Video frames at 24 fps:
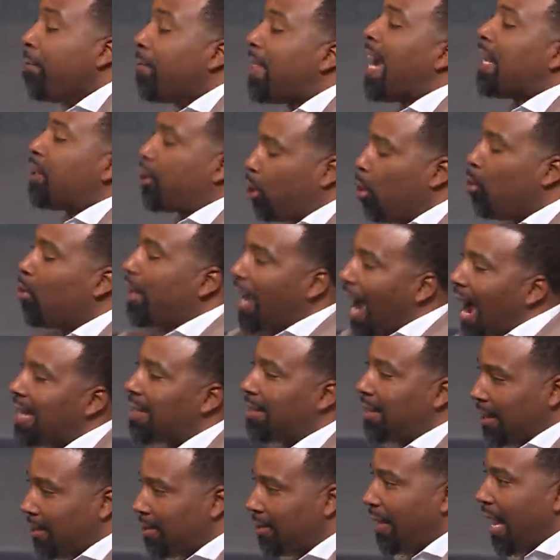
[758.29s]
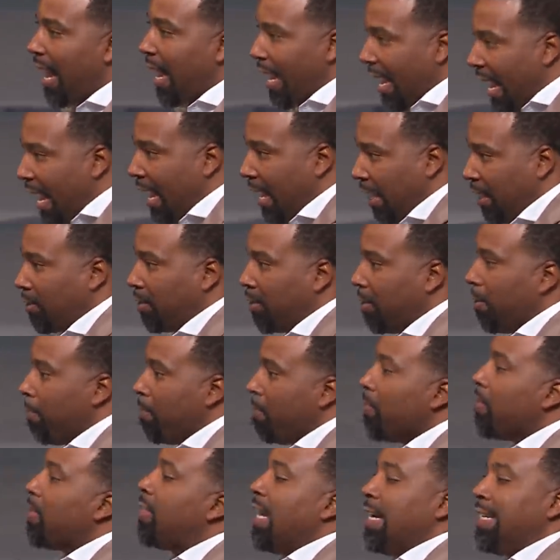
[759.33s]
that you got to stay in?
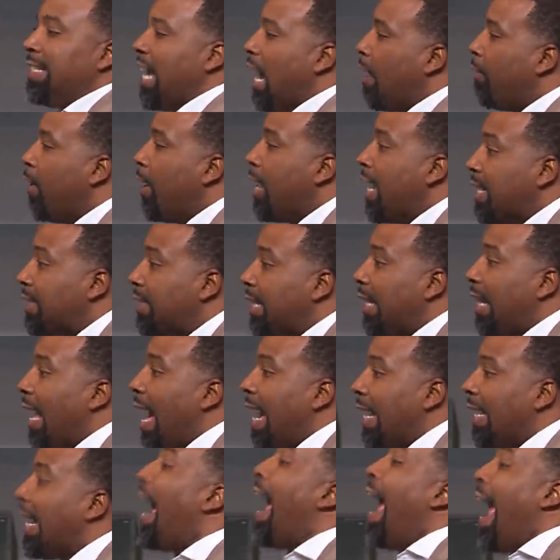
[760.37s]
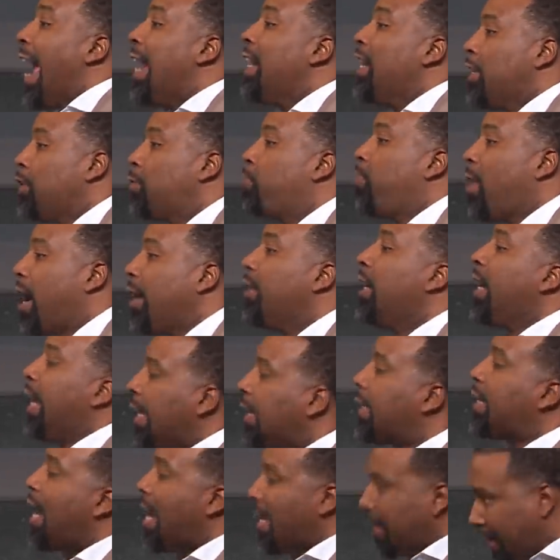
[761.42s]
The devil is a liar and his brother
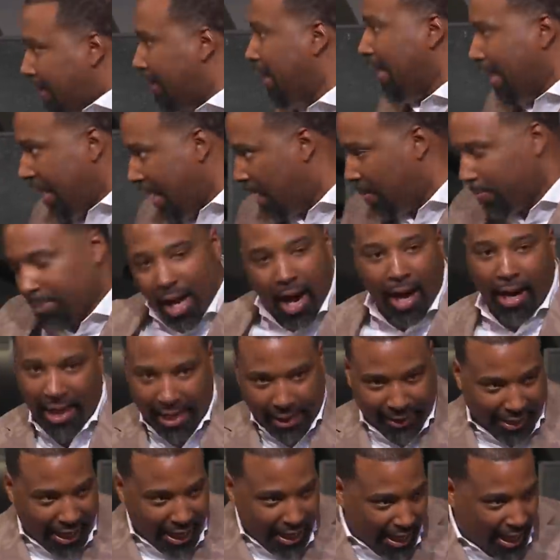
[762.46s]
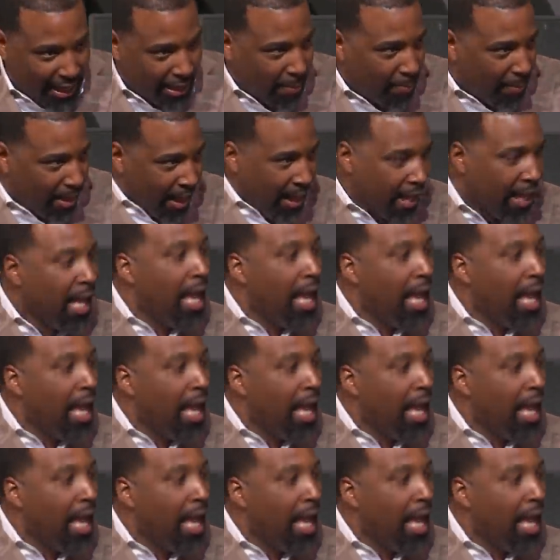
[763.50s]
and cousins in them. Y'all ain't saying nothing to me